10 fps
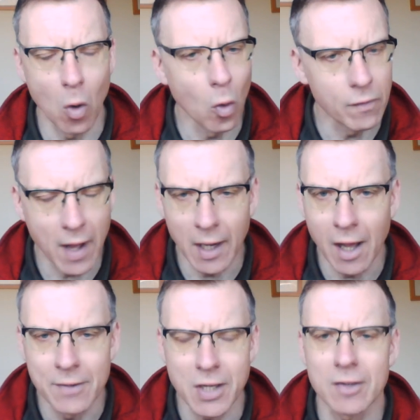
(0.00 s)
all of our
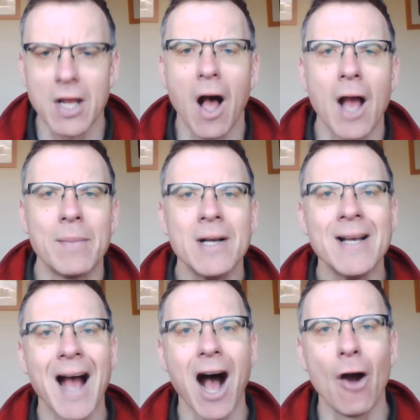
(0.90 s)
lives, our time,
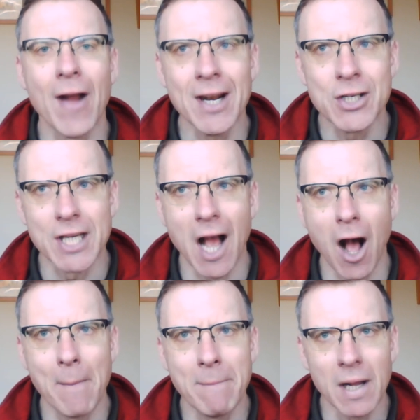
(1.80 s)
our energy,
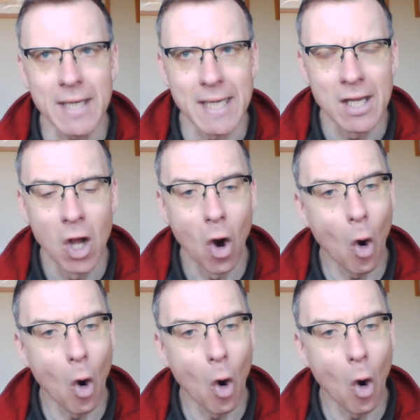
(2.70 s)
our money,